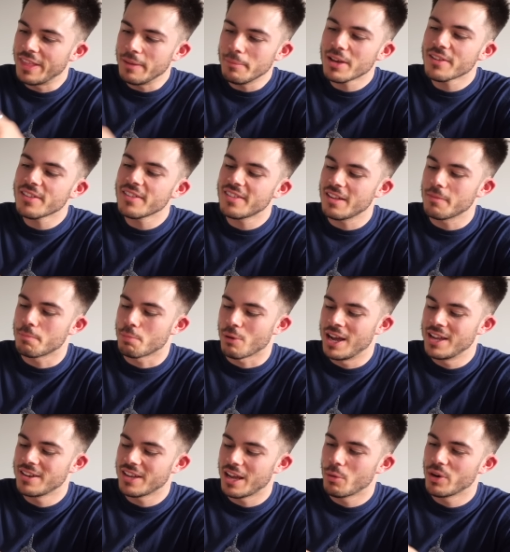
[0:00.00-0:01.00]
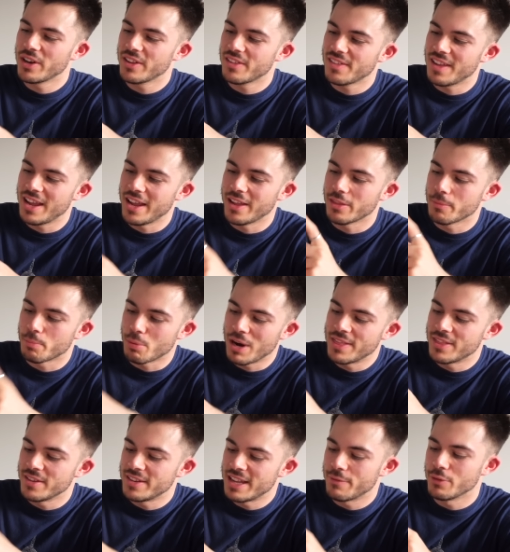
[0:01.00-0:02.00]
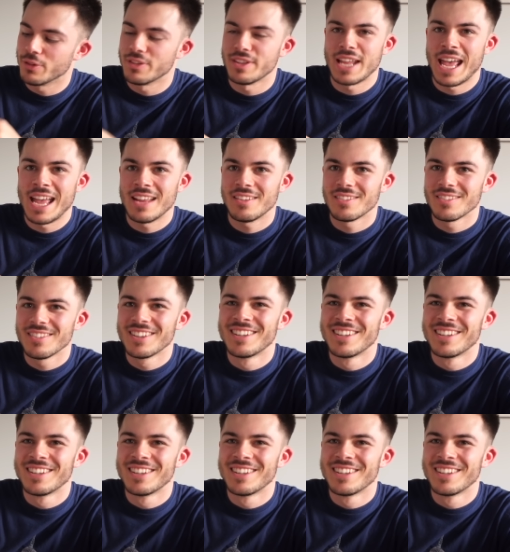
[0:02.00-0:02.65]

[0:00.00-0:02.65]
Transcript: think because it says bread, I wanted to say the bread the devil Ned.